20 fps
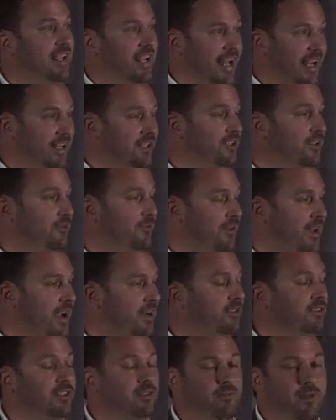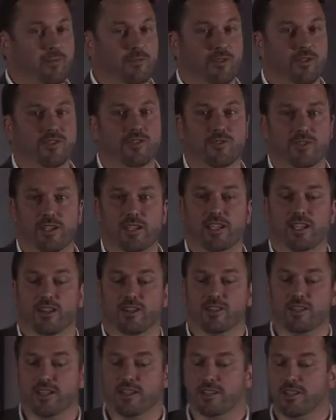and to the faculty members so they can get
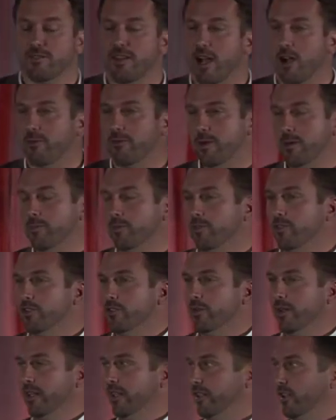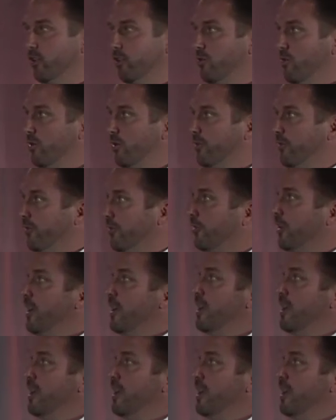a sense of how people are doing in their courses.